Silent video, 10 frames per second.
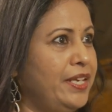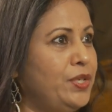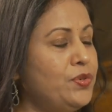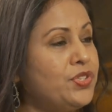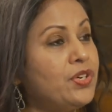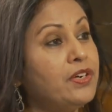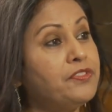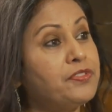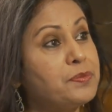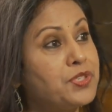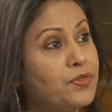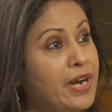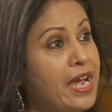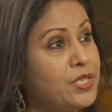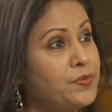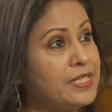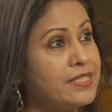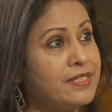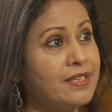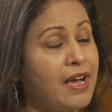You started from scratch
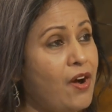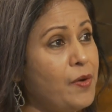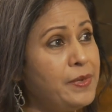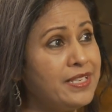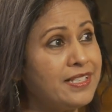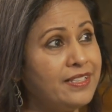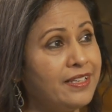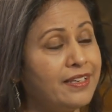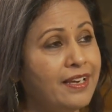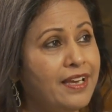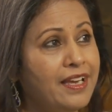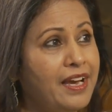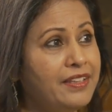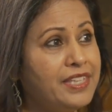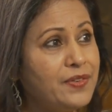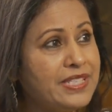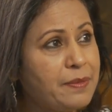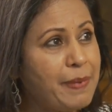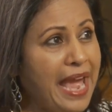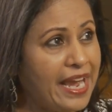with obviously there is
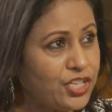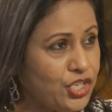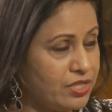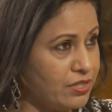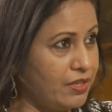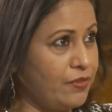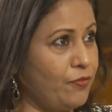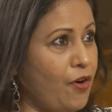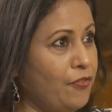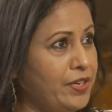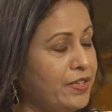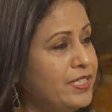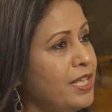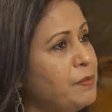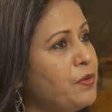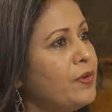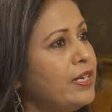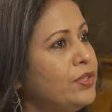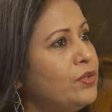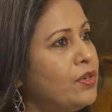a passion involved here. Tell me why
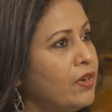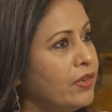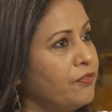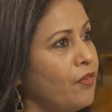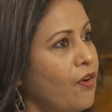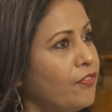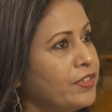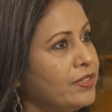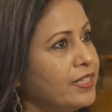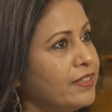you got involved in